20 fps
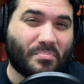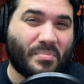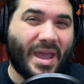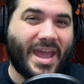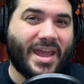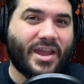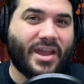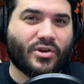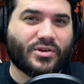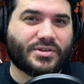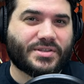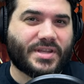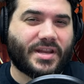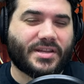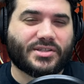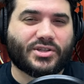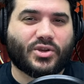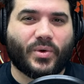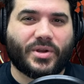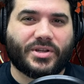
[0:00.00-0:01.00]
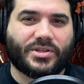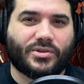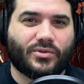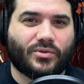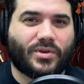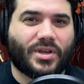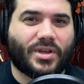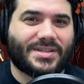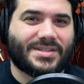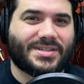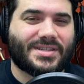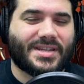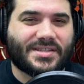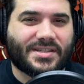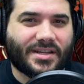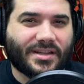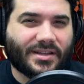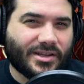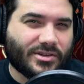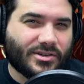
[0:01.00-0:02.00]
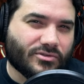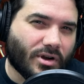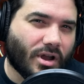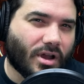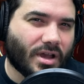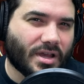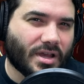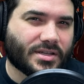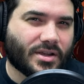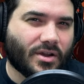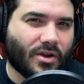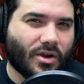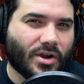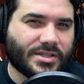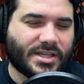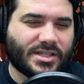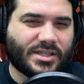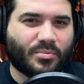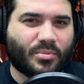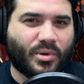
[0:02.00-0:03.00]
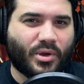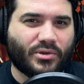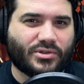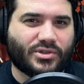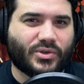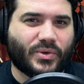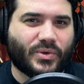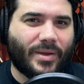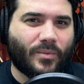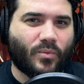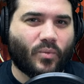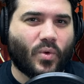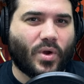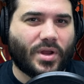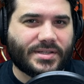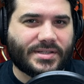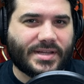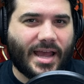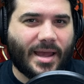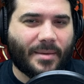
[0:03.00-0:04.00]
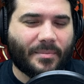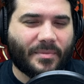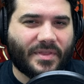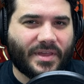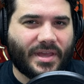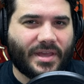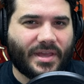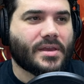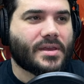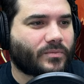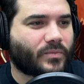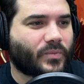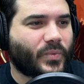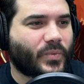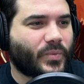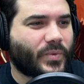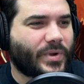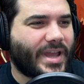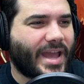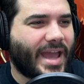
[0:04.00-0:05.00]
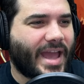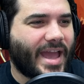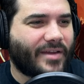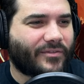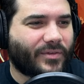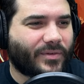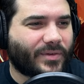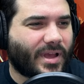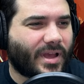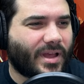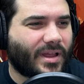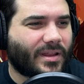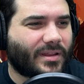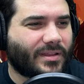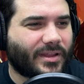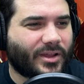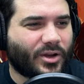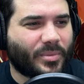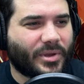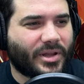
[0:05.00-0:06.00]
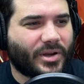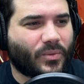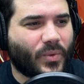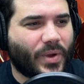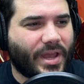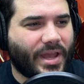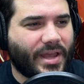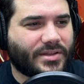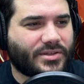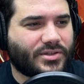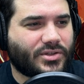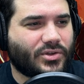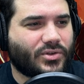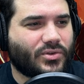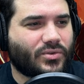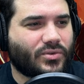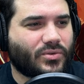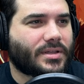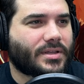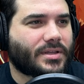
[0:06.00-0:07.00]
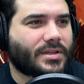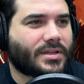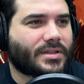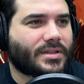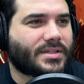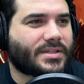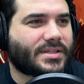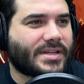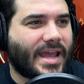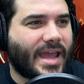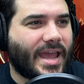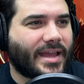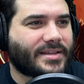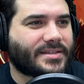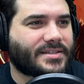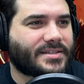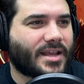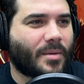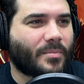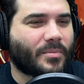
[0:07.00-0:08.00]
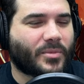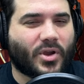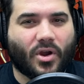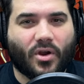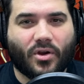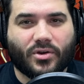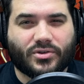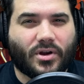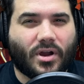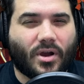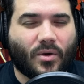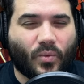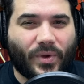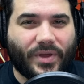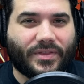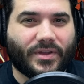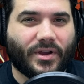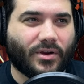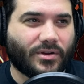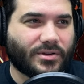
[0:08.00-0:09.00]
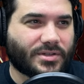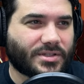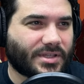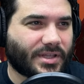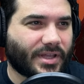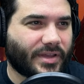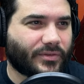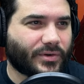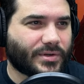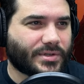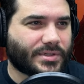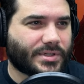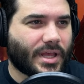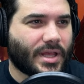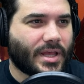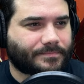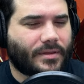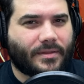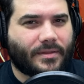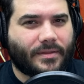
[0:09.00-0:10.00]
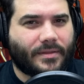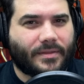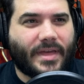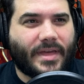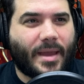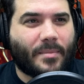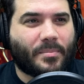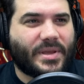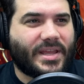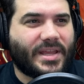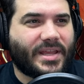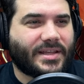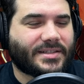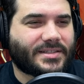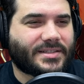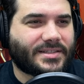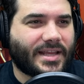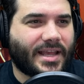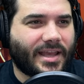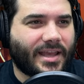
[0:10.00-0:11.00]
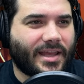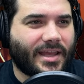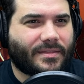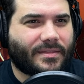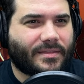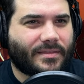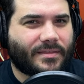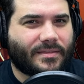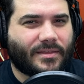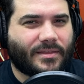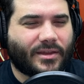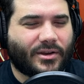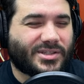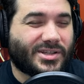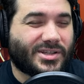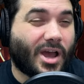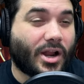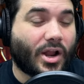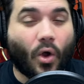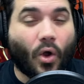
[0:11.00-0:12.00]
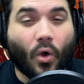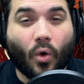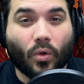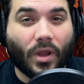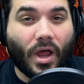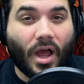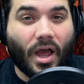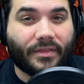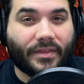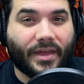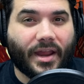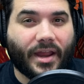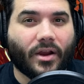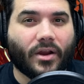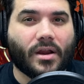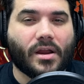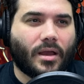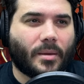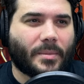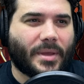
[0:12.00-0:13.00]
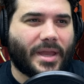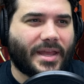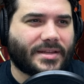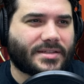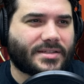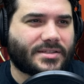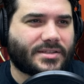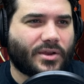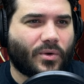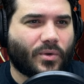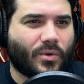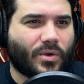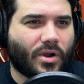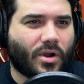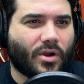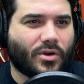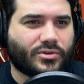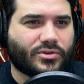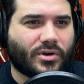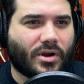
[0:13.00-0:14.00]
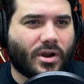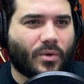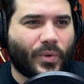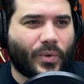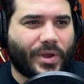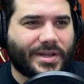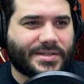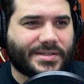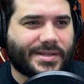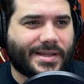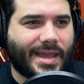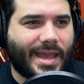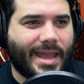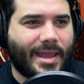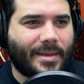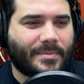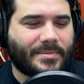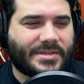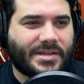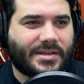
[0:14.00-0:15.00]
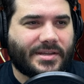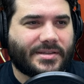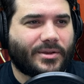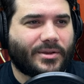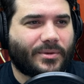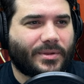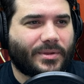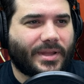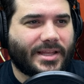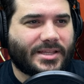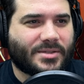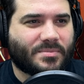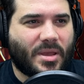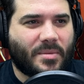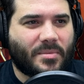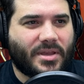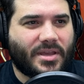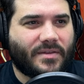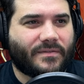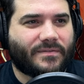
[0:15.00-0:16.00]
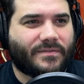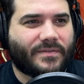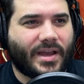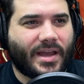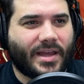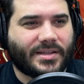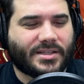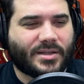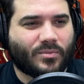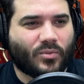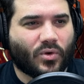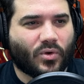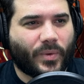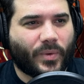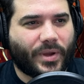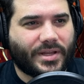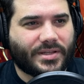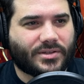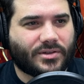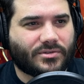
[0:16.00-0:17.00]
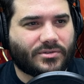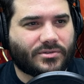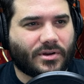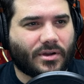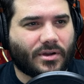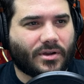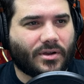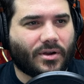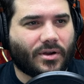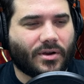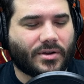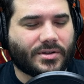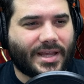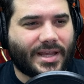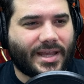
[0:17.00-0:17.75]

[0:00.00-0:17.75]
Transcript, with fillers: Pairs that is going to consistently draw us cards as opposed to a one-time thing. We have a little bit of way to snag some card draw with our slivers. That being said, there's not a whole lot there, and so card draw wins games, so let's maybe find some more ways to draw cards.